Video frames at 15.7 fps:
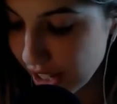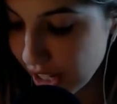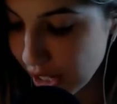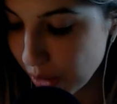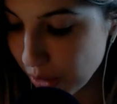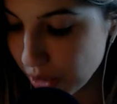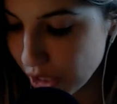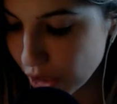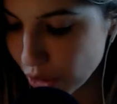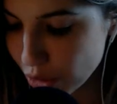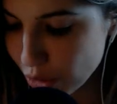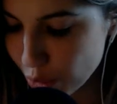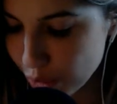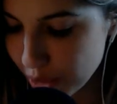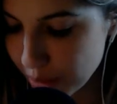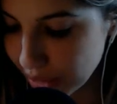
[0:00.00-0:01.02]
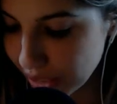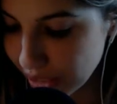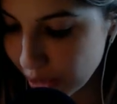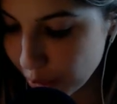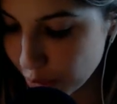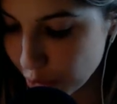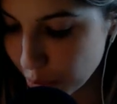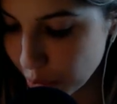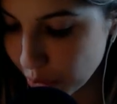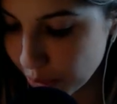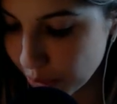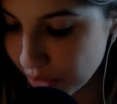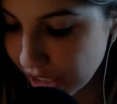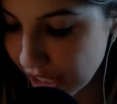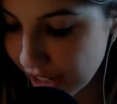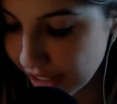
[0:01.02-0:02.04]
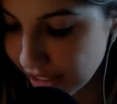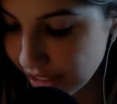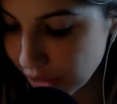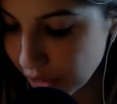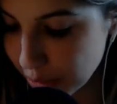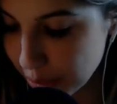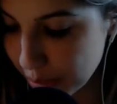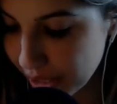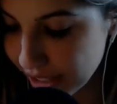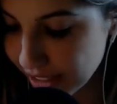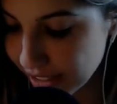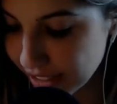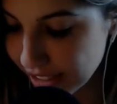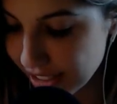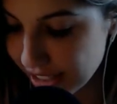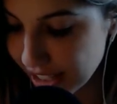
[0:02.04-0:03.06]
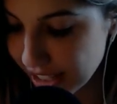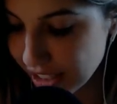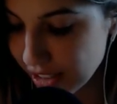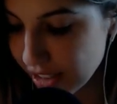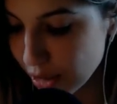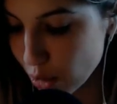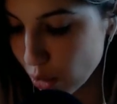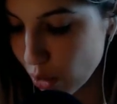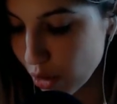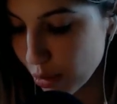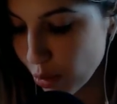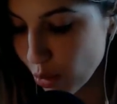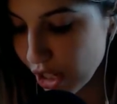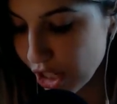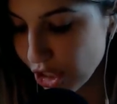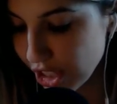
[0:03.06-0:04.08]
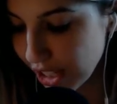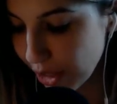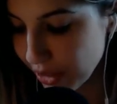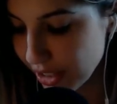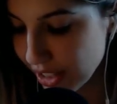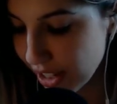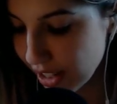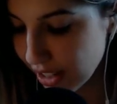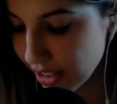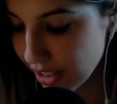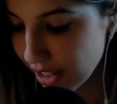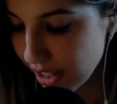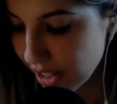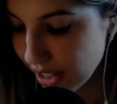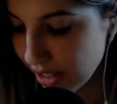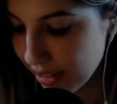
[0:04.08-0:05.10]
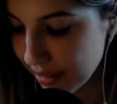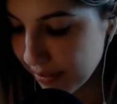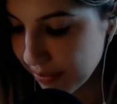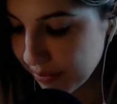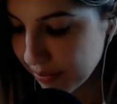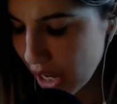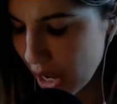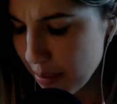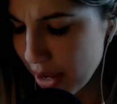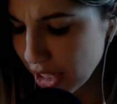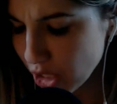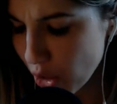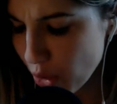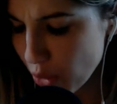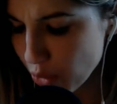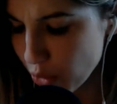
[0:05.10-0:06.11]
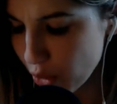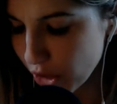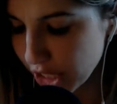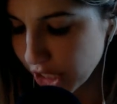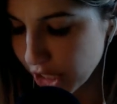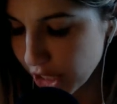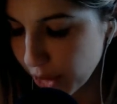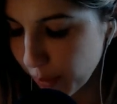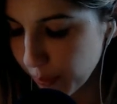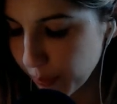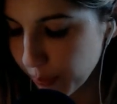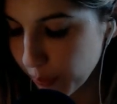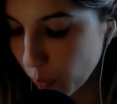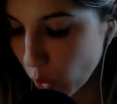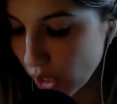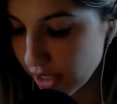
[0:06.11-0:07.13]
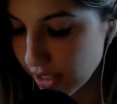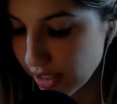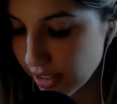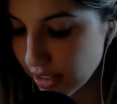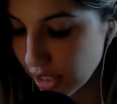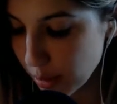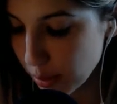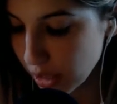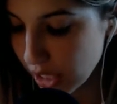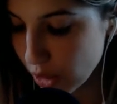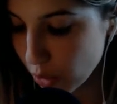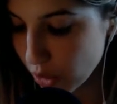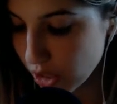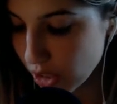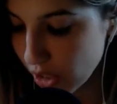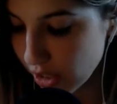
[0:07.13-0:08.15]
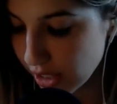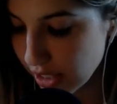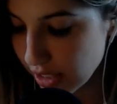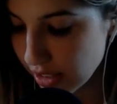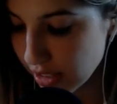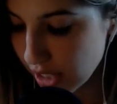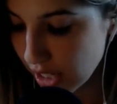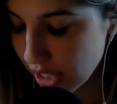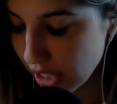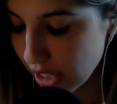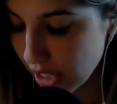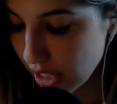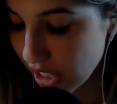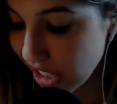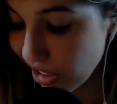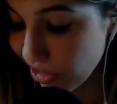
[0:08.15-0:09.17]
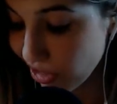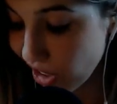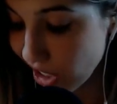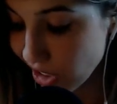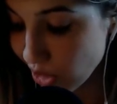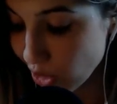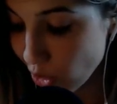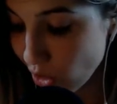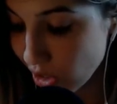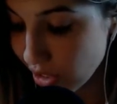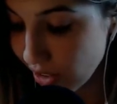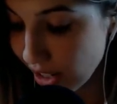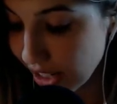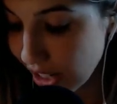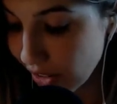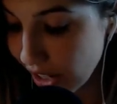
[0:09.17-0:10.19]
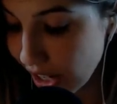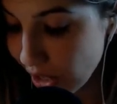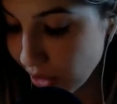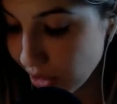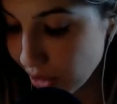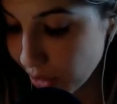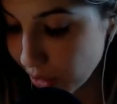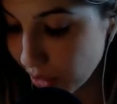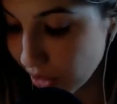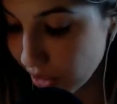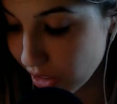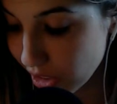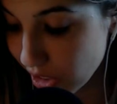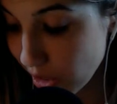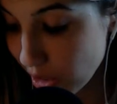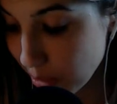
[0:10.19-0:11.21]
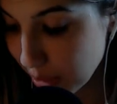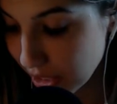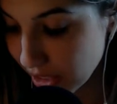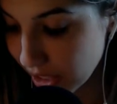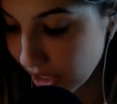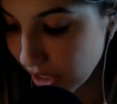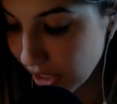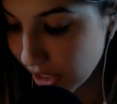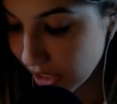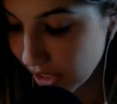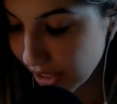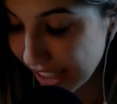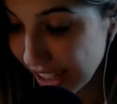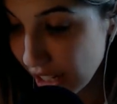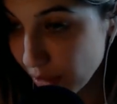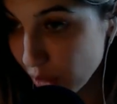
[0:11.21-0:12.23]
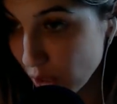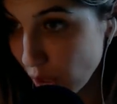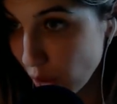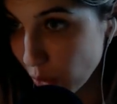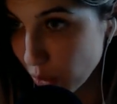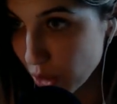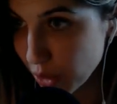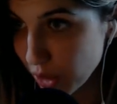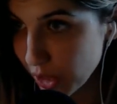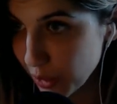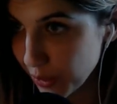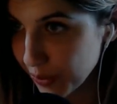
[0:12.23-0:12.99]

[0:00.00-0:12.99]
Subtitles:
It was extremely comfortable, lying there in bed and listening to the storm raging outside. I might go for it, Ron said sleepily through the darkness. If Fred and George find out how to, the tournament, you never know, do you?